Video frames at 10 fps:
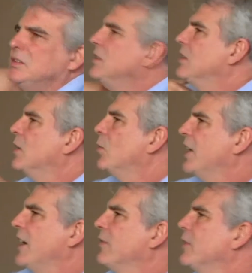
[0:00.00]
you know,
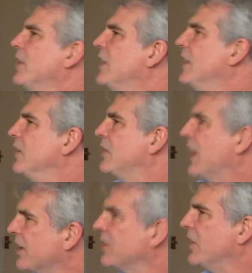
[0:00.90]
whatever it is,
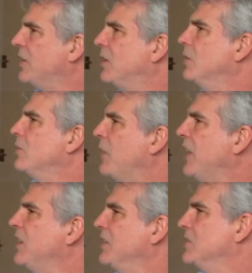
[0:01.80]
actually doing,
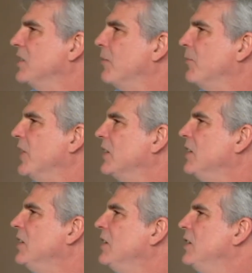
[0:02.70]
making something,
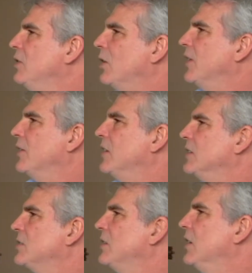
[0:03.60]
whether
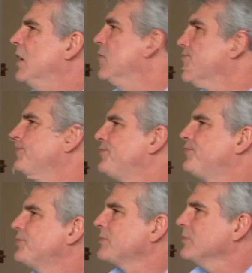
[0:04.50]
it's, you know,
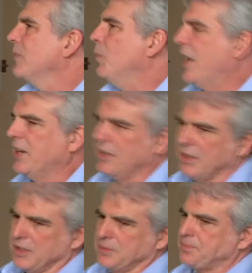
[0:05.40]
making
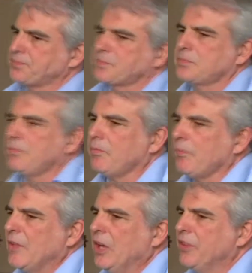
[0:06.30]

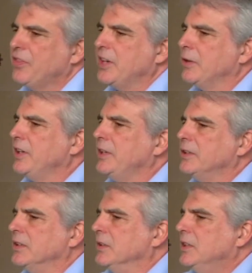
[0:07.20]
a theory
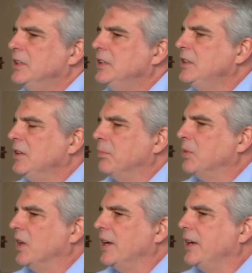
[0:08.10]
or a
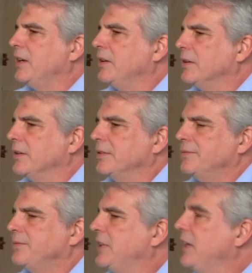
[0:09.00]
play or
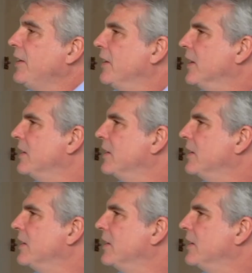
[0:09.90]
anything.